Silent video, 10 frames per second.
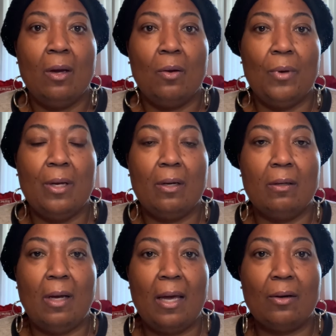
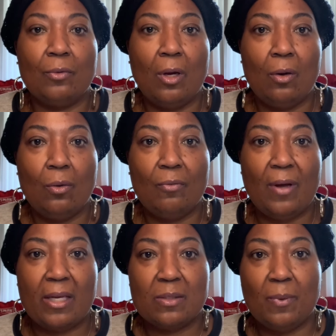Well, I don't know if
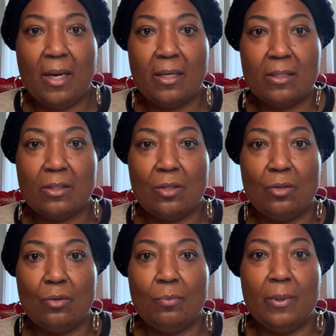I explained this to
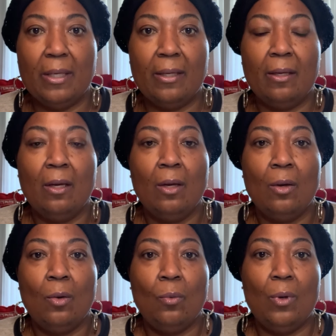you, but
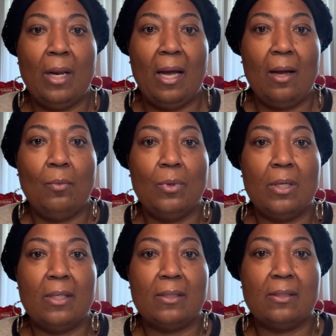when I
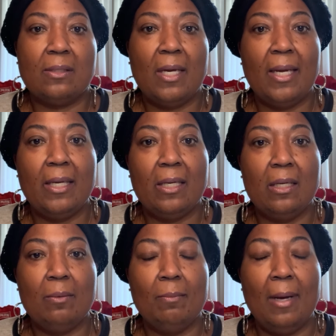was
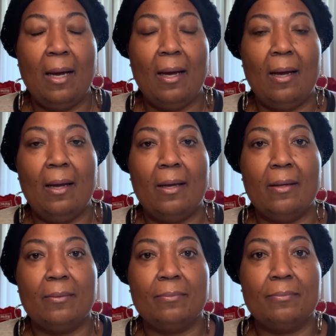taking
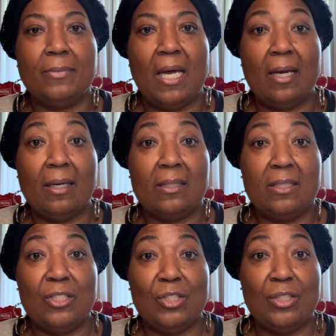my
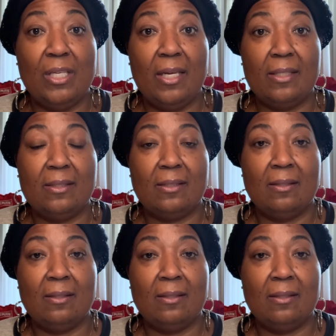diagnostician test,